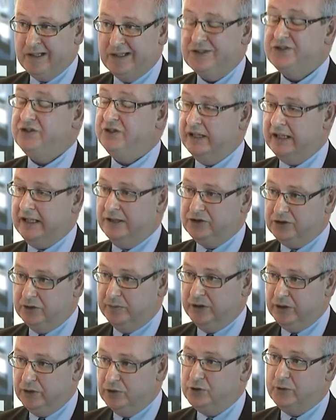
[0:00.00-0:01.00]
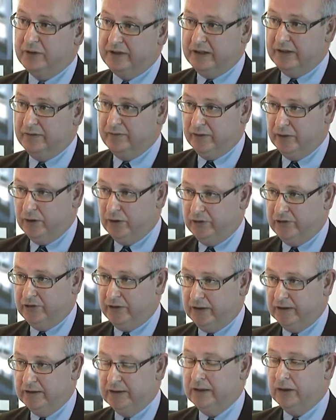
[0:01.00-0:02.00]
Still has to be used with an
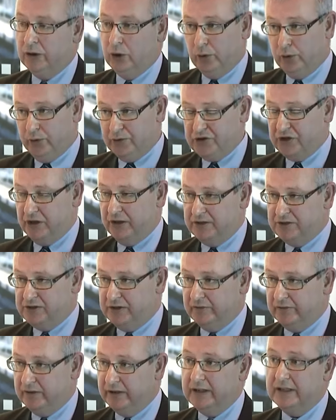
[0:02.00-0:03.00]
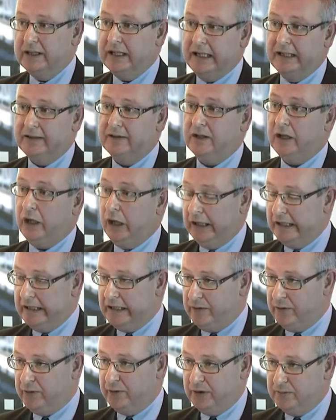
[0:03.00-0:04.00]
inverter or alternatively an
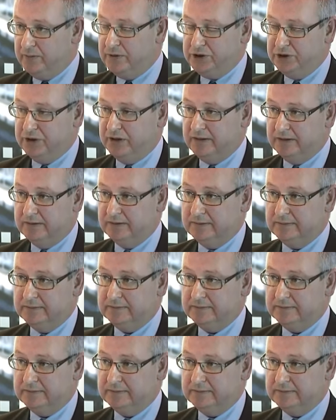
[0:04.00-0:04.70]
IE3 machine.